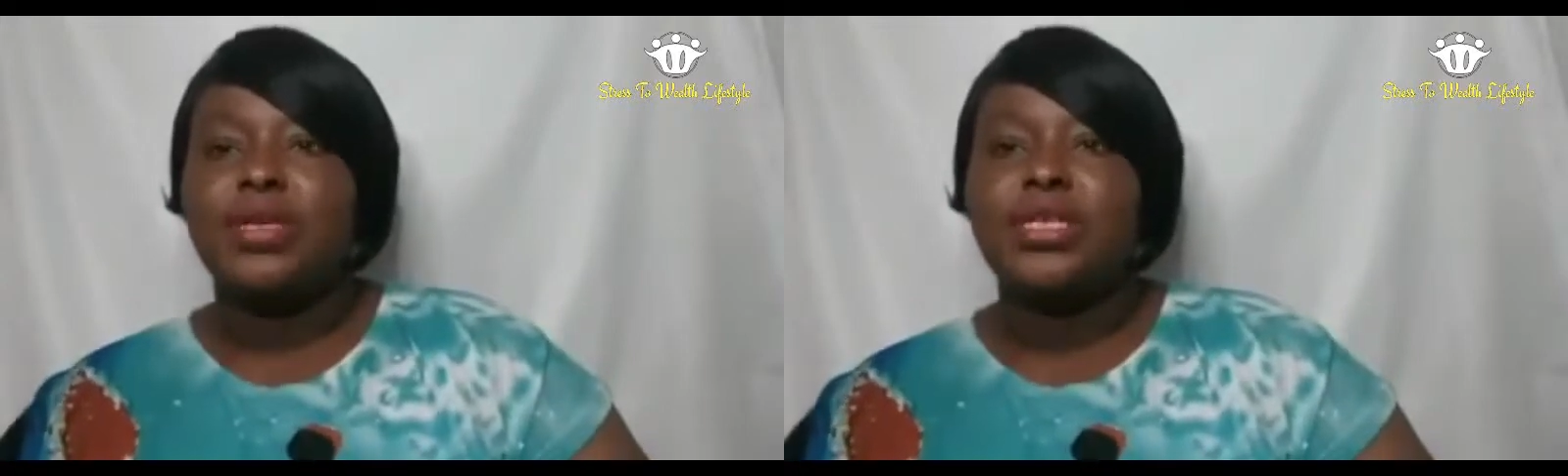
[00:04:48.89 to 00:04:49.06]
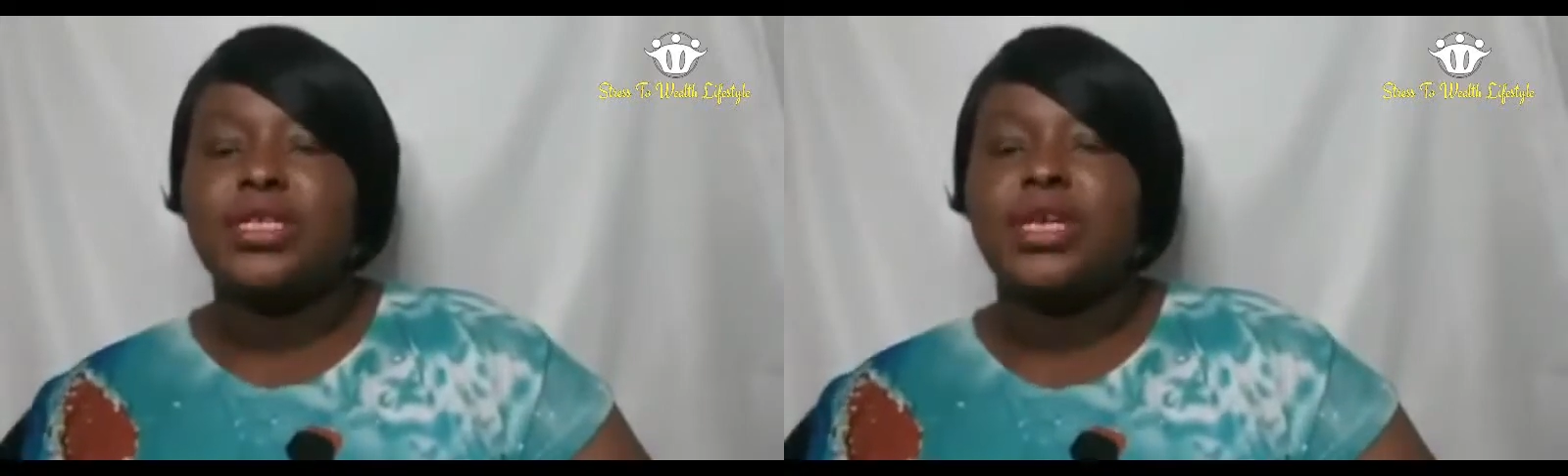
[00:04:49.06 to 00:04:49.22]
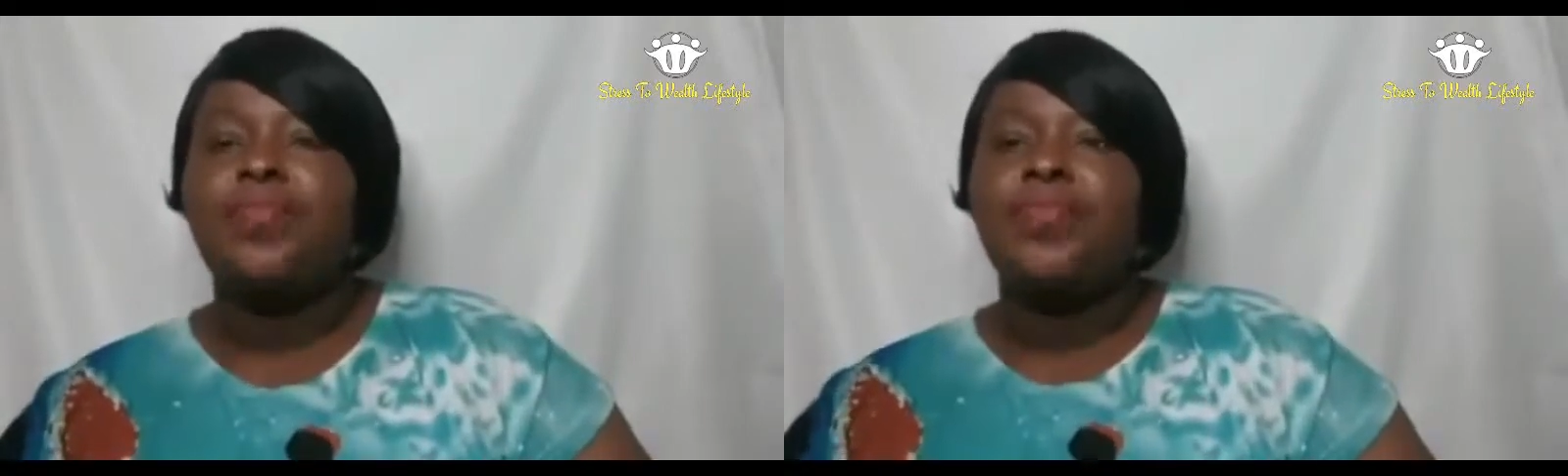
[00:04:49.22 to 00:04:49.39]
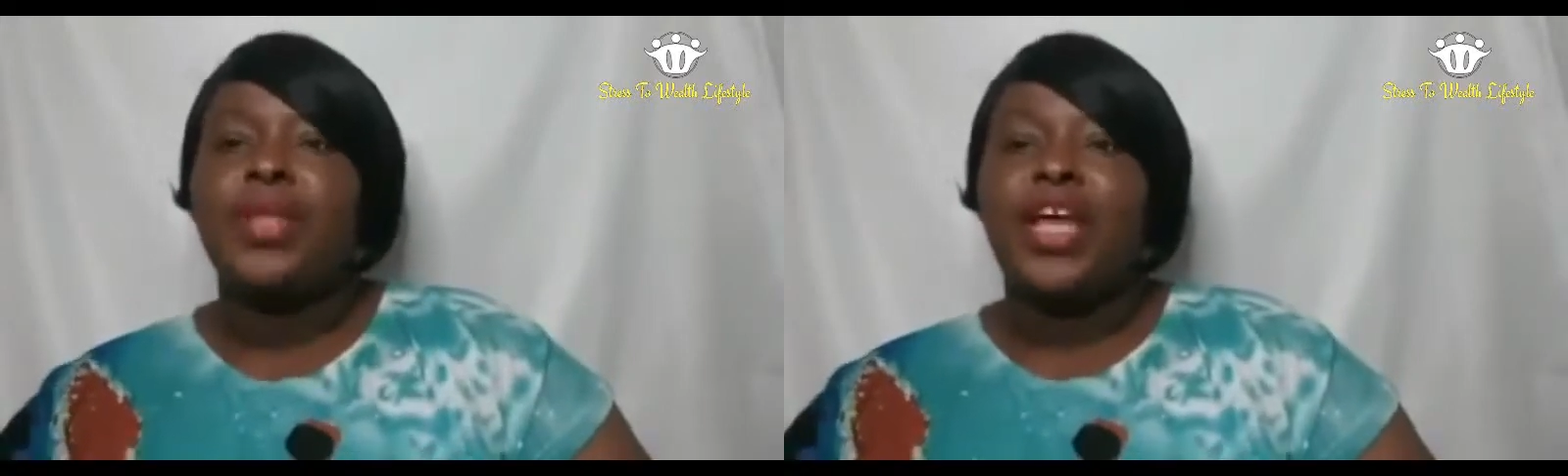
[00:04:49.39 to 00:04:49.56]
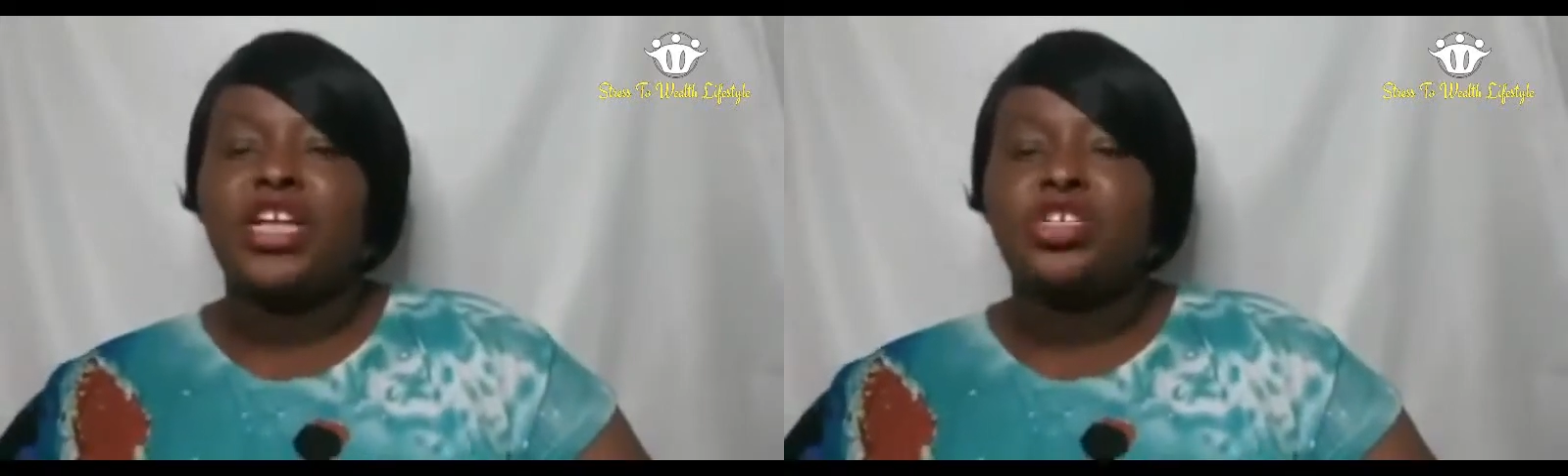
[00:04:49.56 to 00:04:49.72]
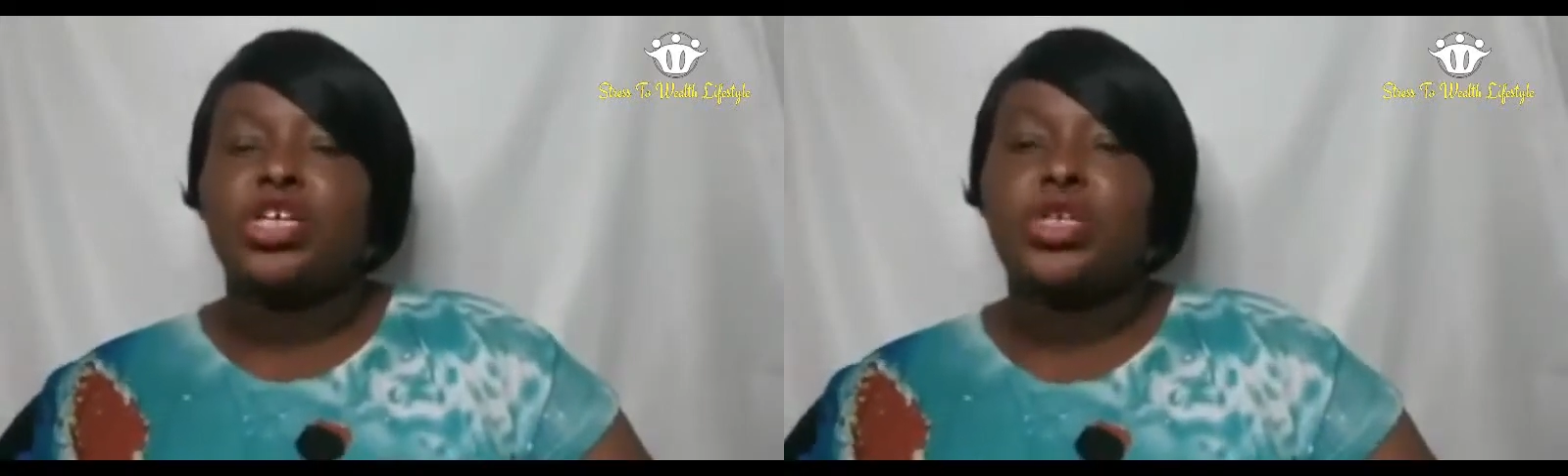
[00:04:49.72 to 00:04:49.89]
busy,
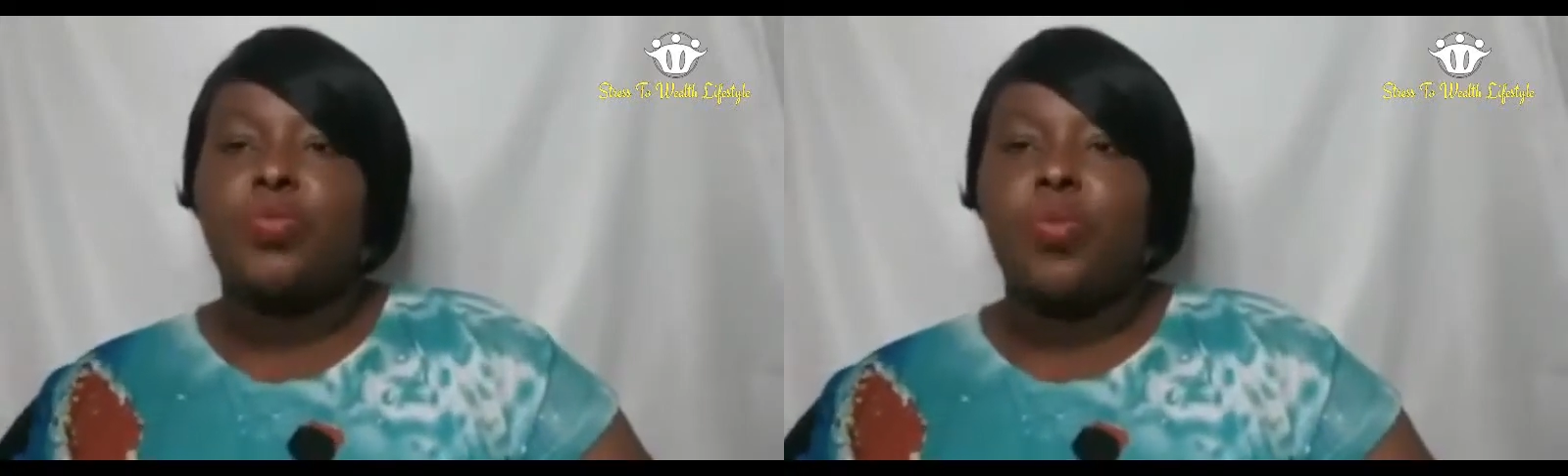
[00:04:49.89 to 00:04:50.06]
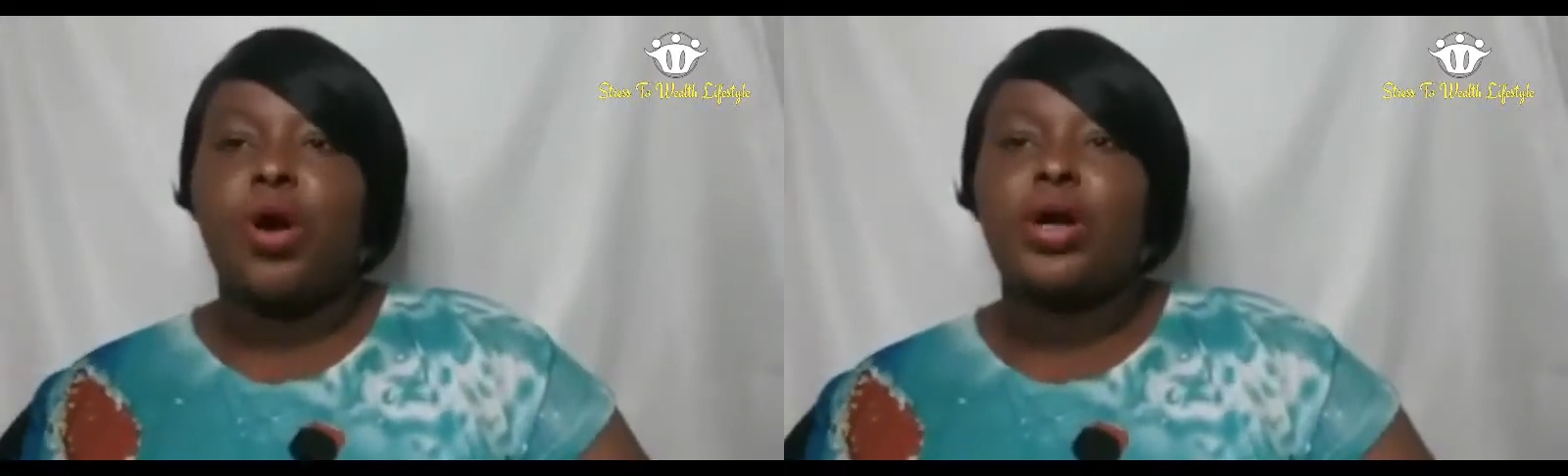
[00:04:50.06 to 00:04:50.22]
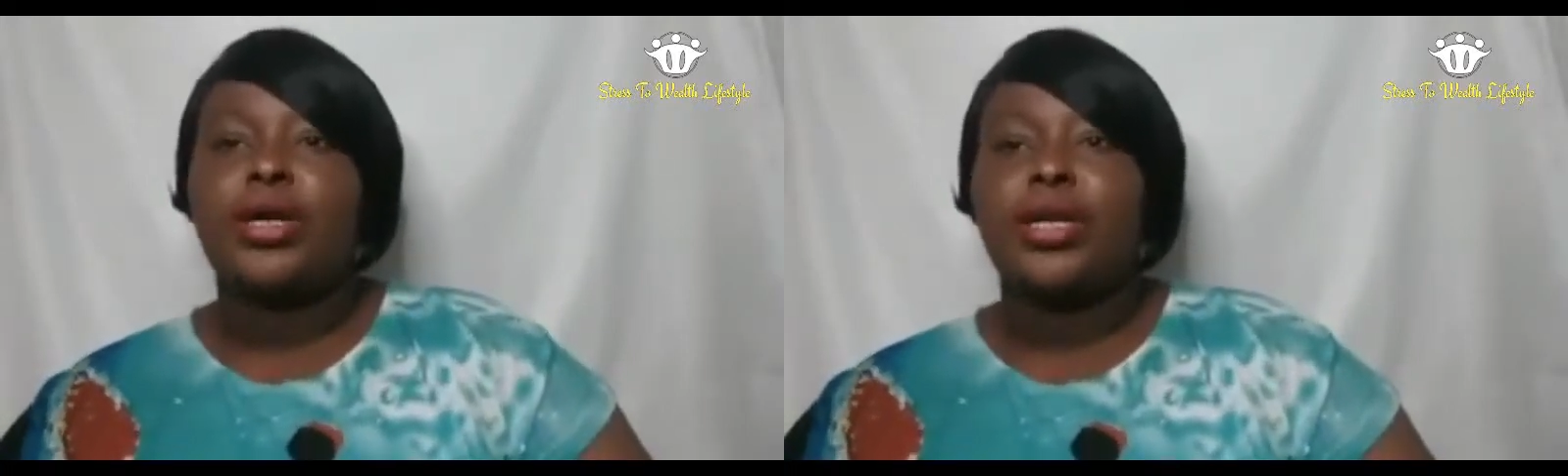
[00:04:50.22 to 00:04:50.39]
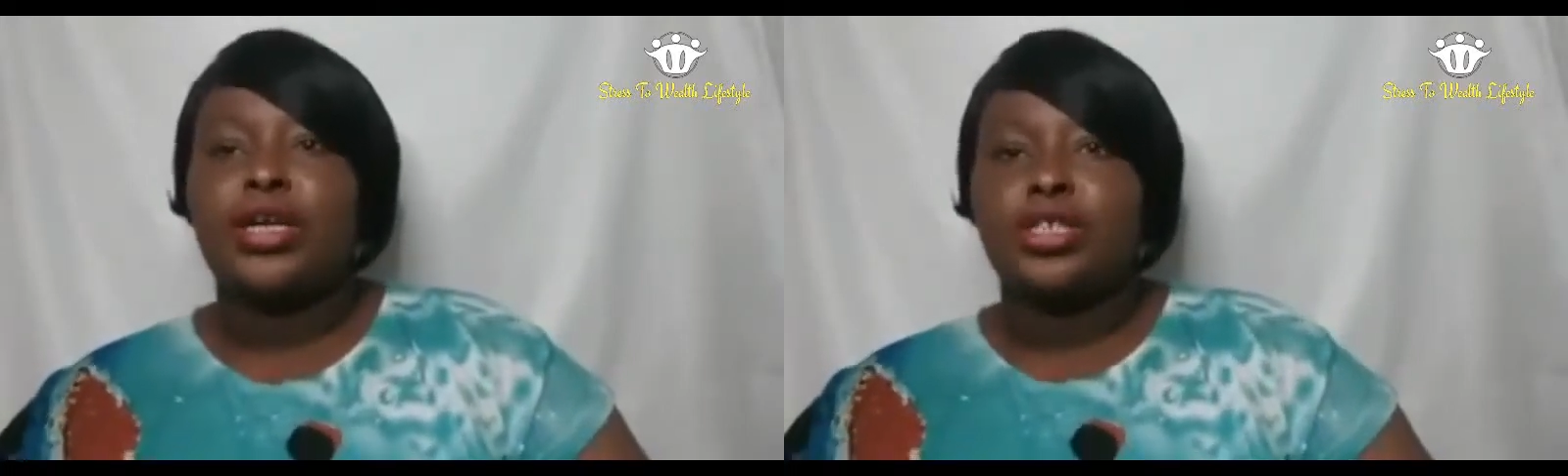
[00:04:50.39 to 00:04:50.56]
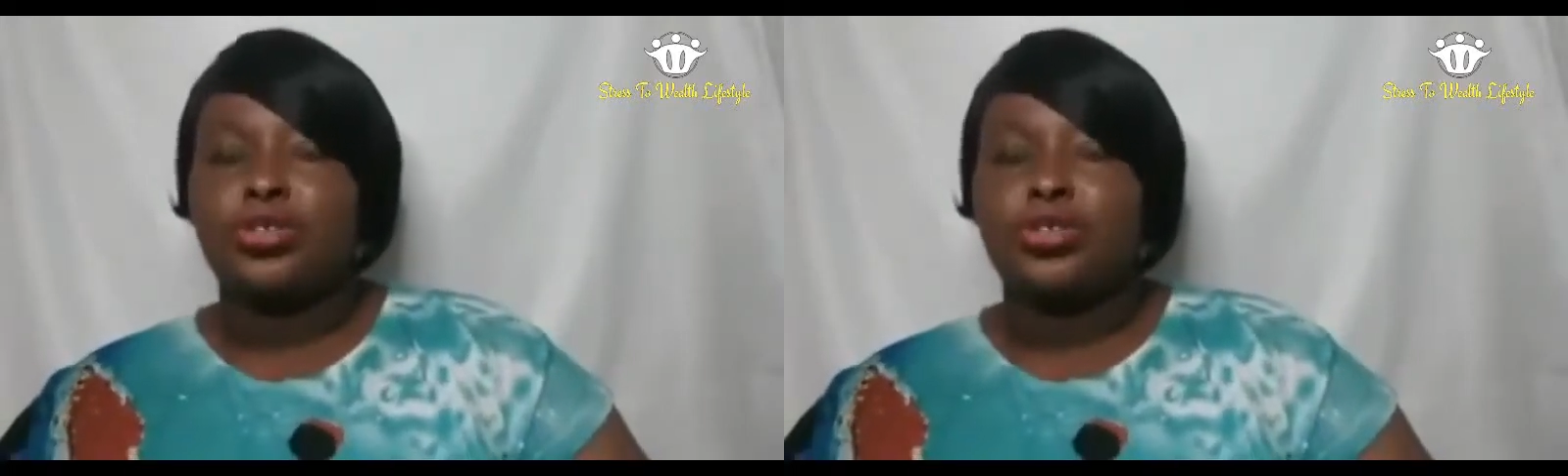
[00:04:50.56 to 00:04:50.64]
and just park there.